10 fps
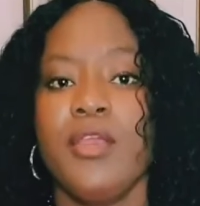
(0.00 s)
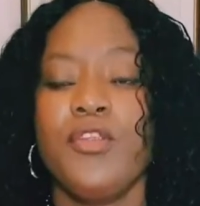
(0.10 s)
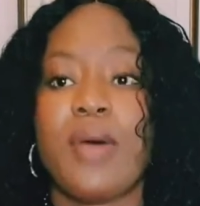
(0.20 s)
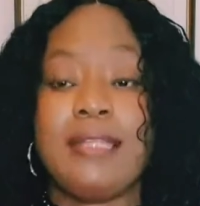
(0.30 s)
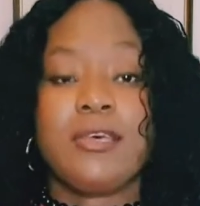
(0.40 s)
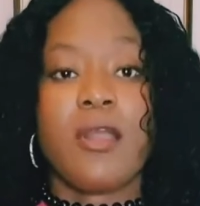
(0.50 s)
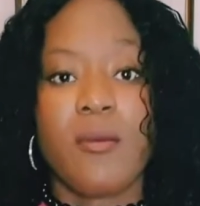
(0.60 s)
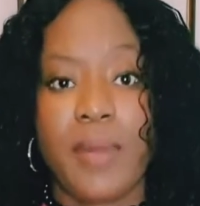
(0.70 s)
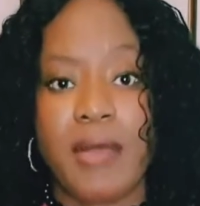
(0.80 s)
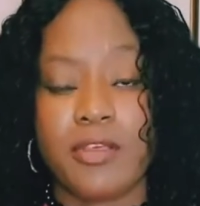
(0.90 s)
I
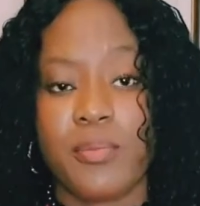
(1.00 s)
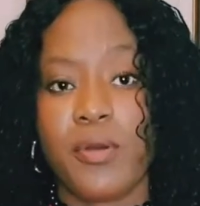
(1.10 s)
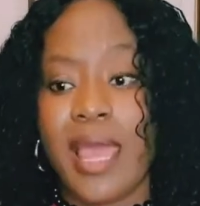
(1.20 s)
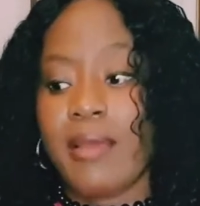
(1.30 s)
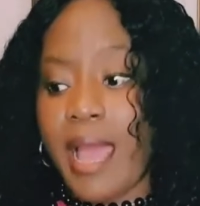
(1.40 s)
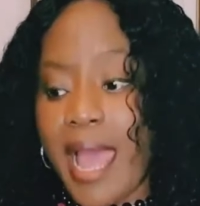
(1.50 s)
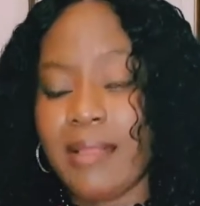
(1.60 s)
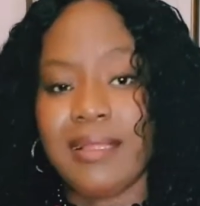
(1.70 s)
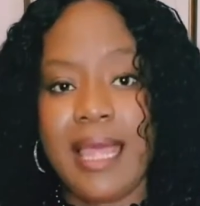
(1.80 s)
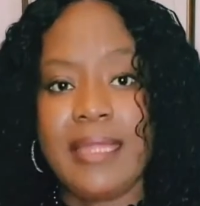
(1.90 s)
talk about the point,
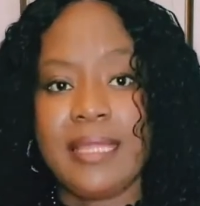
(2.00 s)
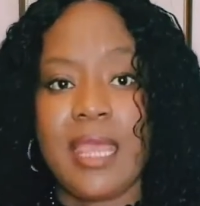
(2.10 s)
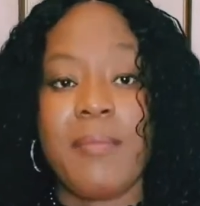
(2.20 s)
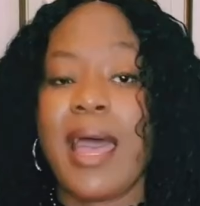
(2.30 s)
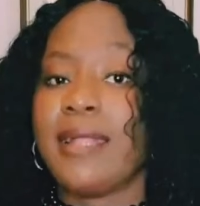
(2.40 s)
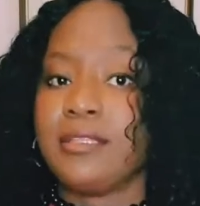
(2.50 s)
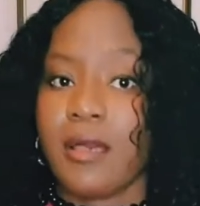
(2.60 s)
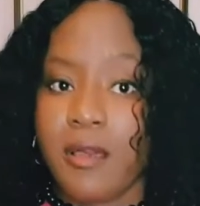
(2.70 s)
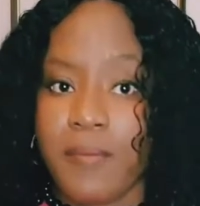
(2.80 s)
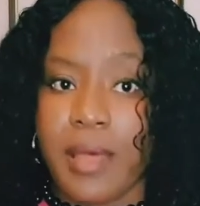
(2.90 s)
I outline them and
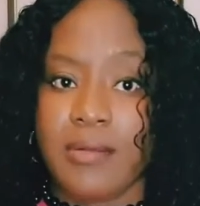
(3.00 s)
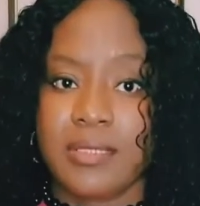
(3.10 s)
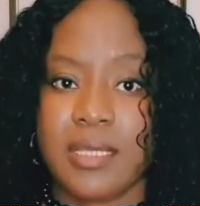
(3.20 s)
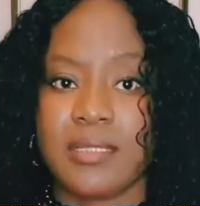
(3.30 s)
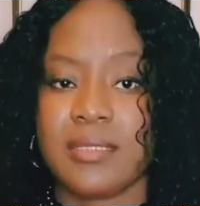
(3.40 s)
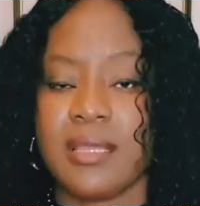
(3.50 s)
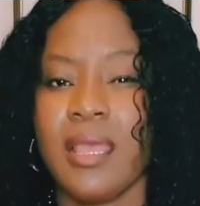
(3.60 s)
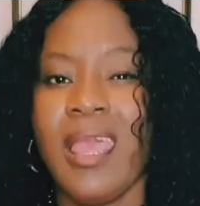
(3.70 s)
talk about it.